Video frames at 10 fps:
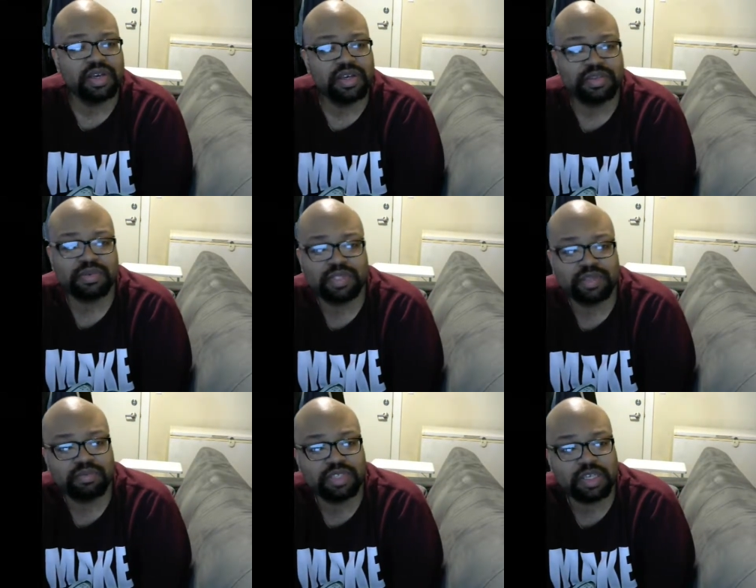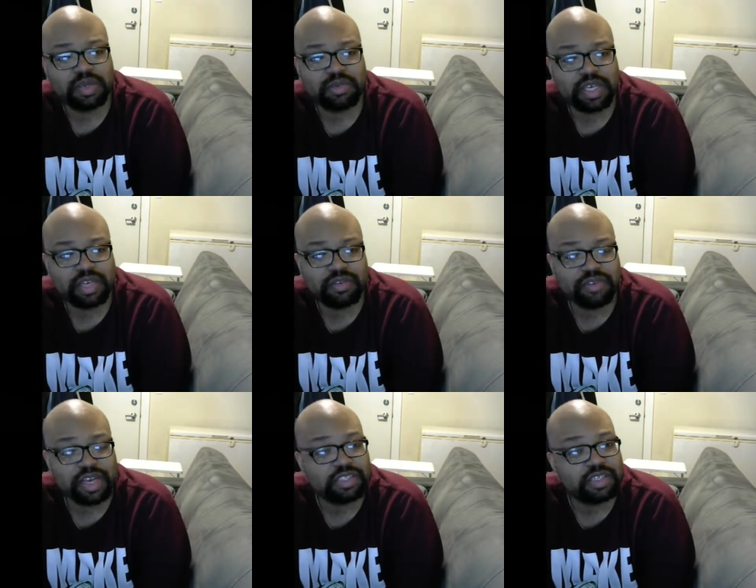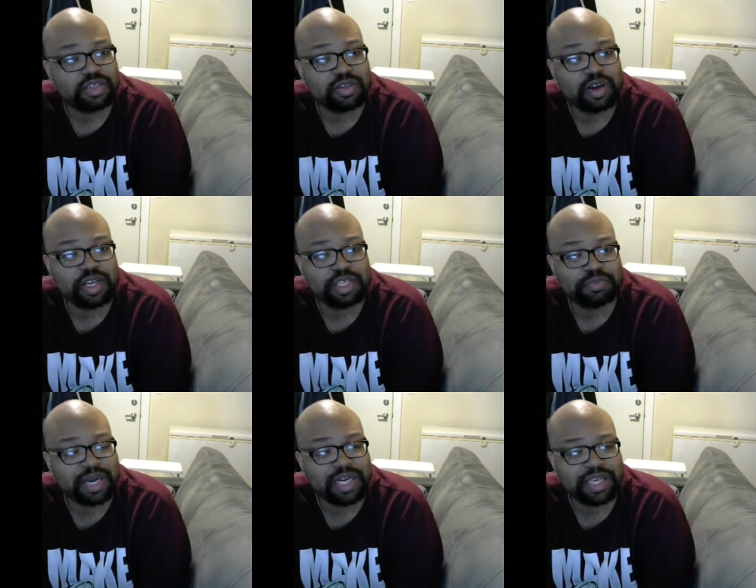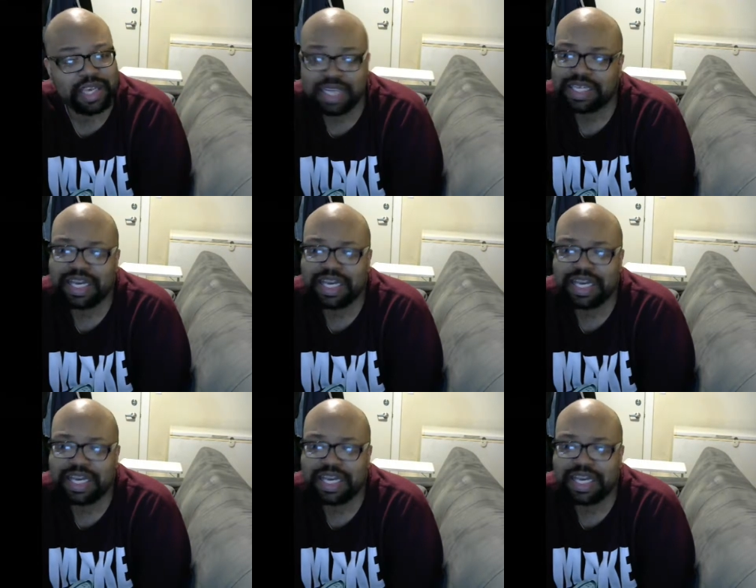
some some W W E wrestlers on his podcast,